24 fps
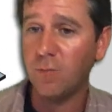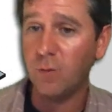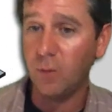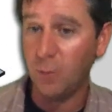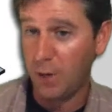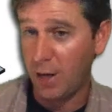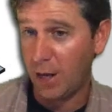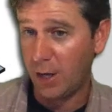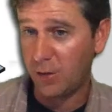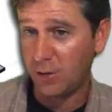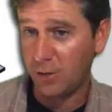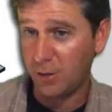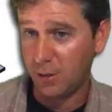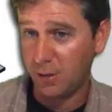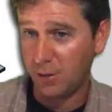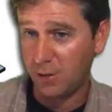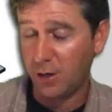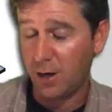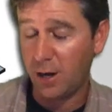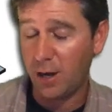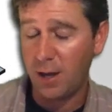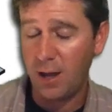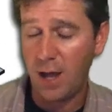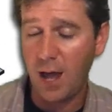when we actually
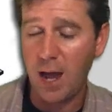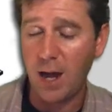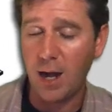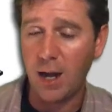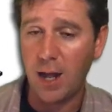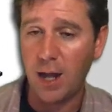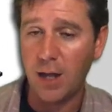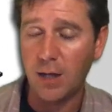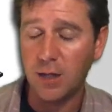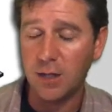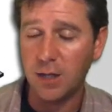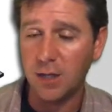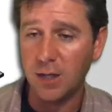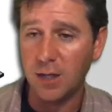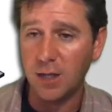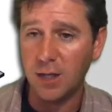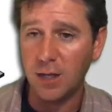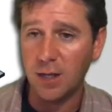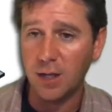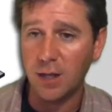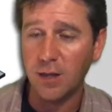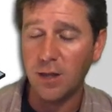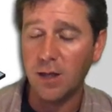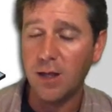start analyzing the
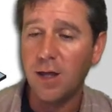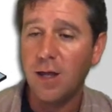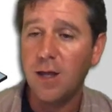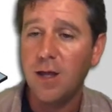data and